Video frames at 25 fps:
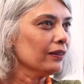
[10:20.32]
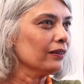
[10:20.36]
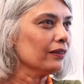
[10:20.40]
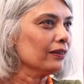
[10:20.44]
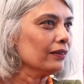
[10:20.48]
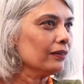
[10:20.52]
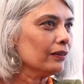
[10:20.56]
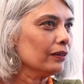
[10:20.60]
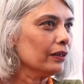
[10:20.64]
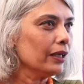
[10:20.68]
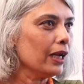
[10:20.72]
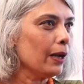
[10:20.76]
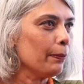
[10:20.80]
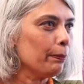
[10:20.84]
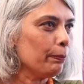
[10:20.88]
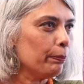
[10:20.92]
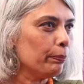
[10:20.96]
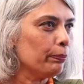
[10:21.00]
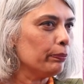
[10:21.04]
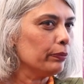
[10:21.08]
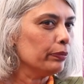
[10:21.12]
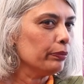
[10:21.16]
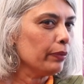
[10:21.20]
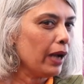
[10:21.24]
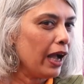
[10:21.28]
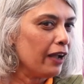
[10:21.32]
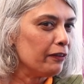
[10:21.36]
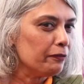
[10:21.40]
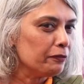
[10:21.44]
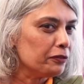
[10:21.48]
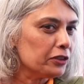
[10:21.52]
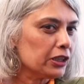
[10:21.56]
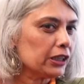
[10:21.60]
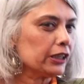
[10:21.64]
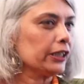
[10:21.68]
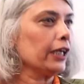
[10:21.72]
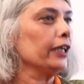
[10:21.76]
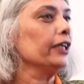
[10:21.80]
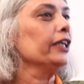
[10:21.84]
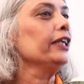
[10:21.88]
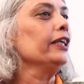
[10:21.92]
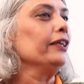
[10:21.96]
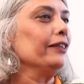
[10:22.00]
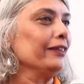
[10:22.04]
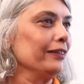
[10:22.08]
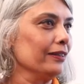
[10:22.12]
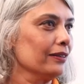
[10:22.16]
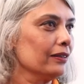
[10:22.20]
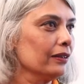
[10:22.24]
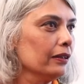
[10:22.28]
enakku na I've
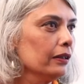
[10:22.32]
studied it.